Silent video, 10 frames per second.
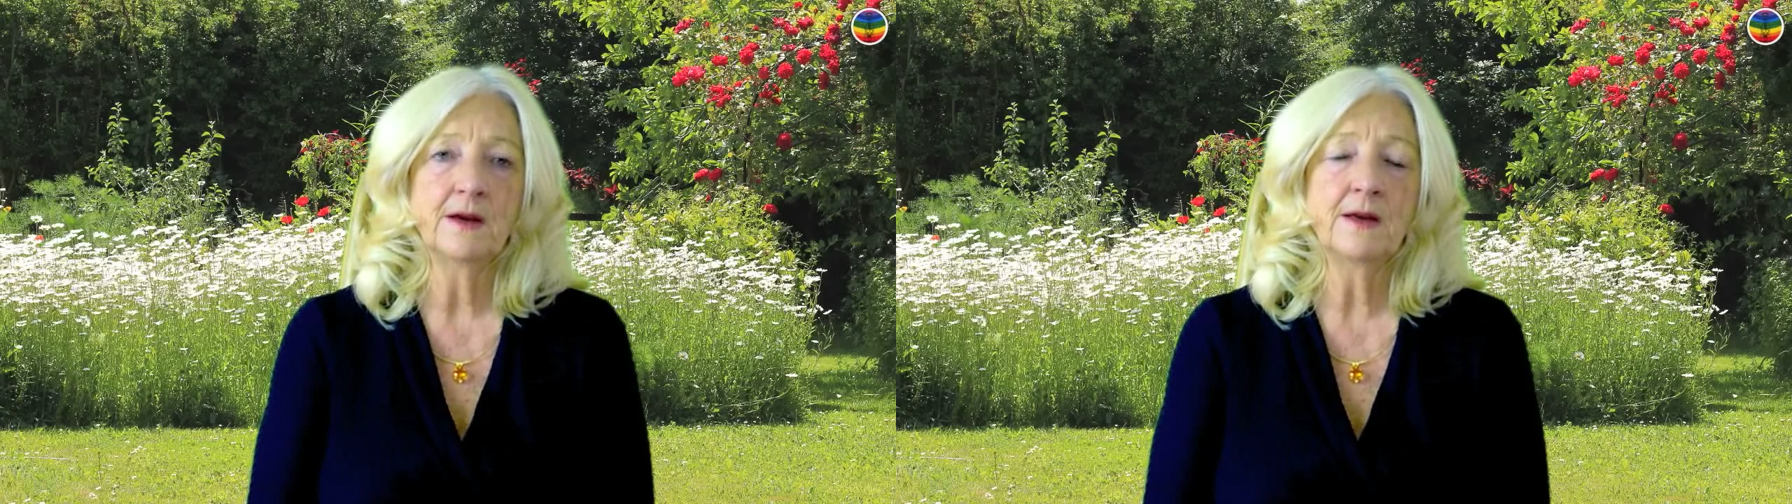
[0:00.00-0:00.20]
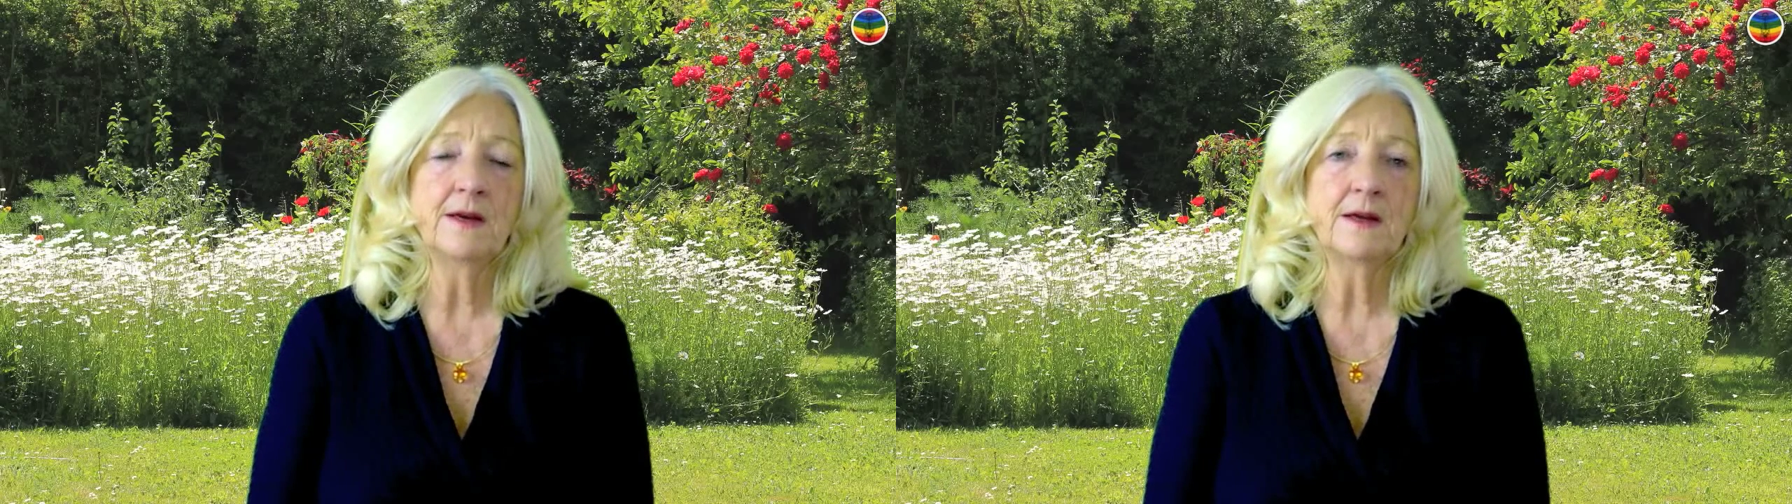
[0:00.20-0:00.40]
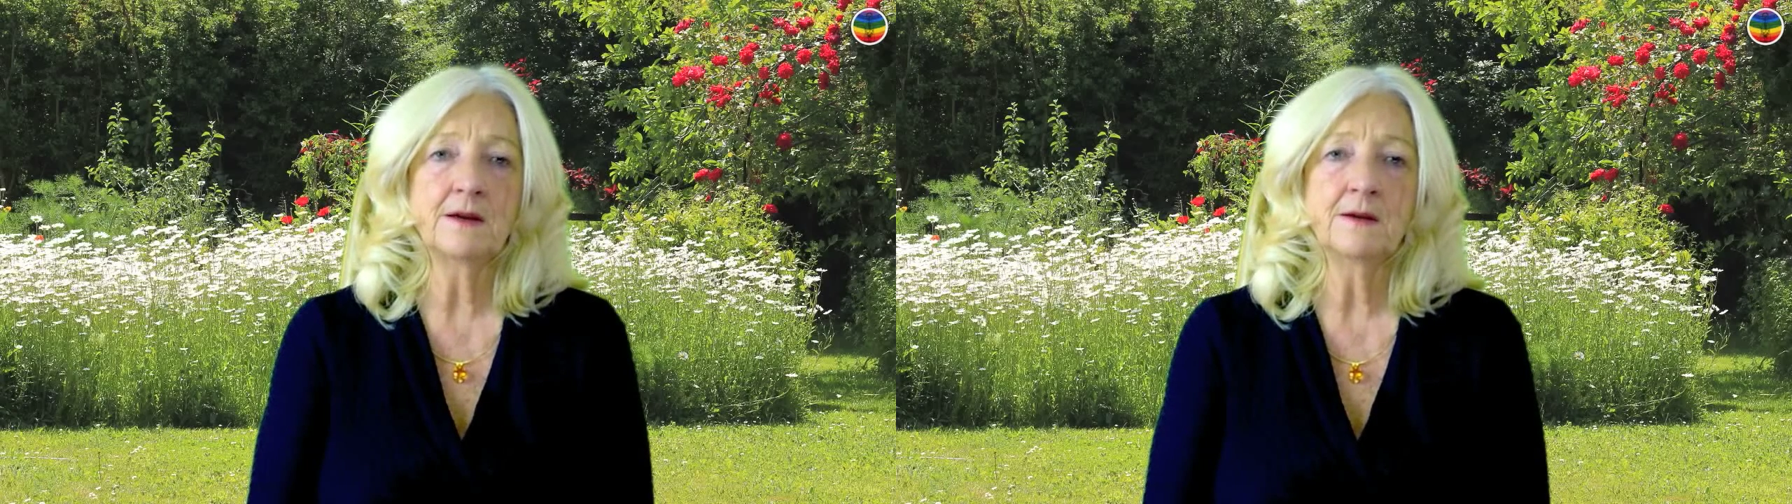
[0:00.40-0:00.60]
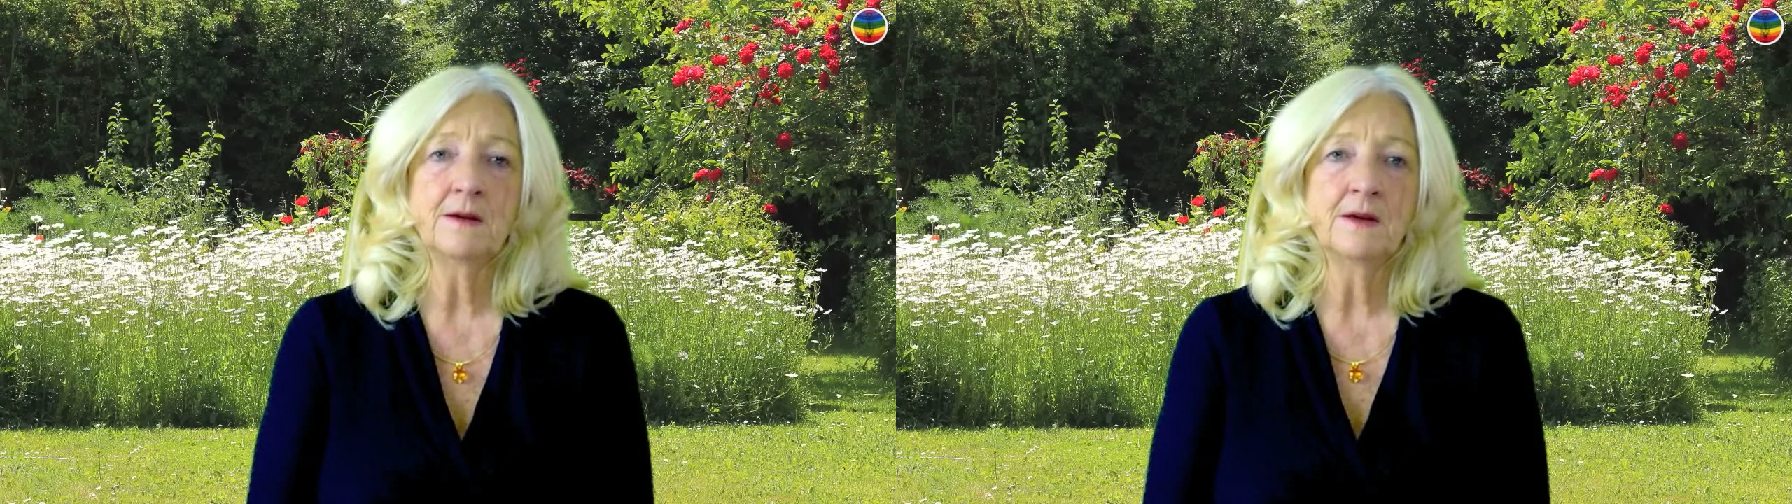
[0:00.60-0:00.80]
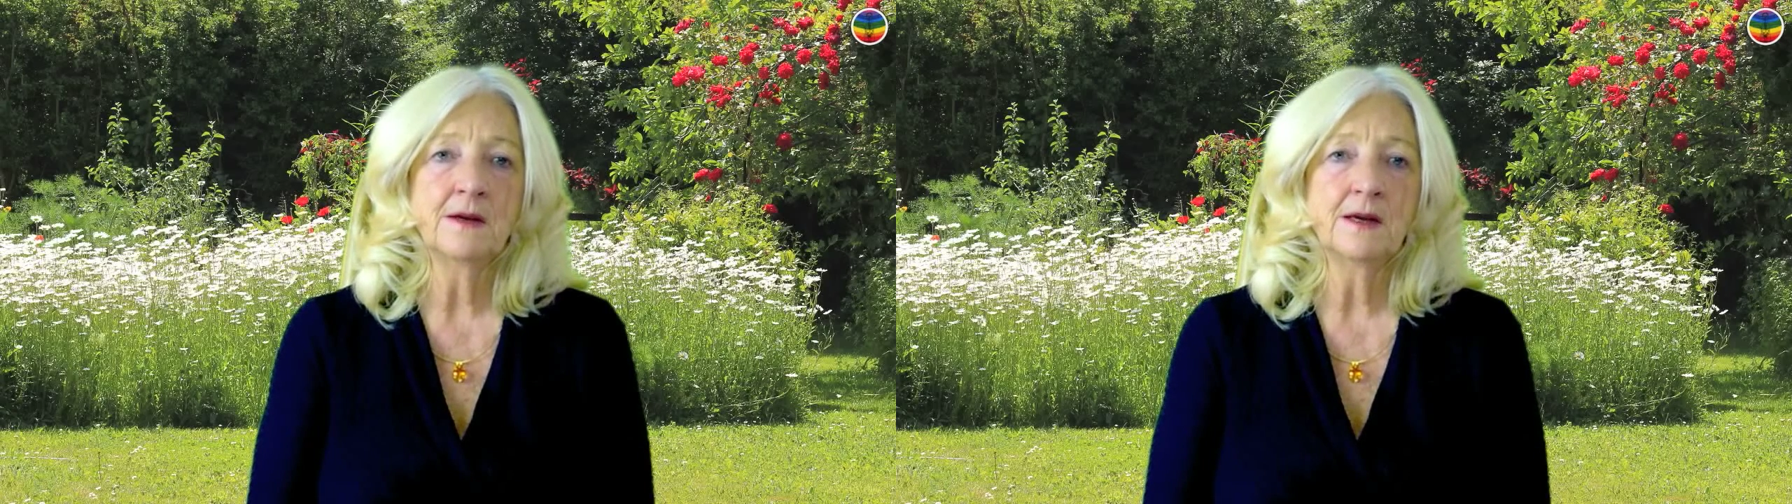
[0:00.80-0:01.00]
Another
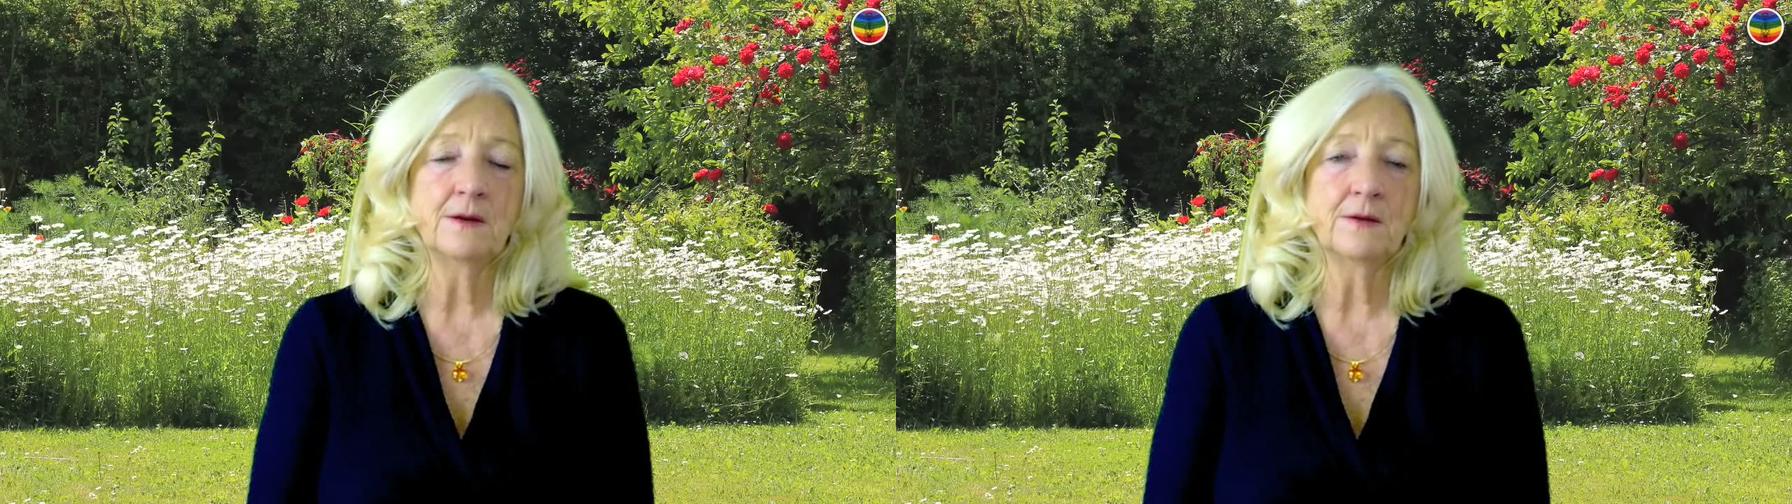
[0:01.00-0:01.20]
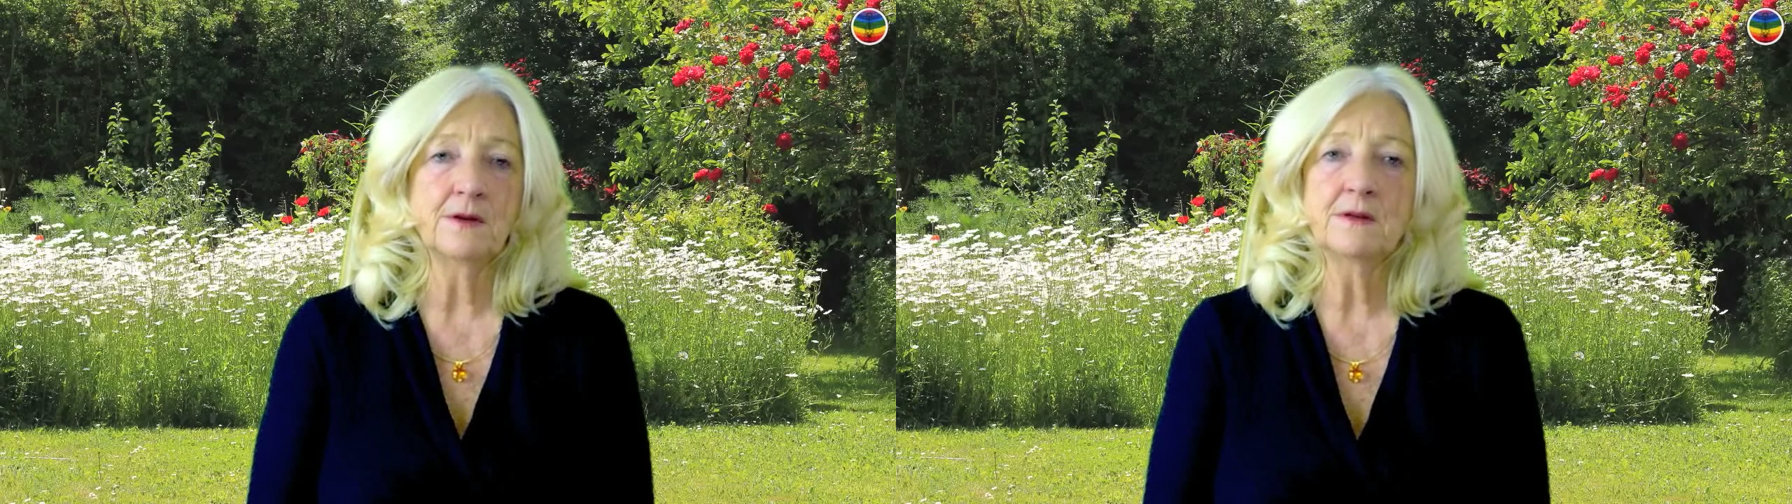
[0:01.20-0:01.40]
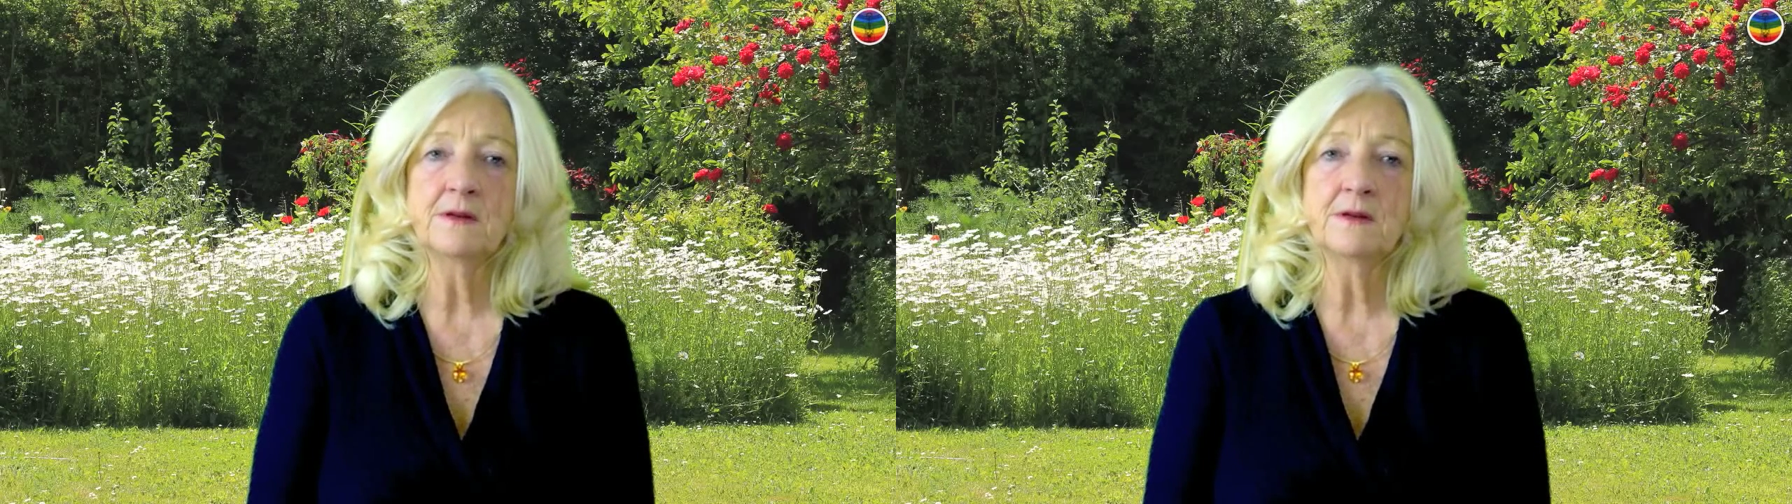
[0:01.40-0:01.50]
illness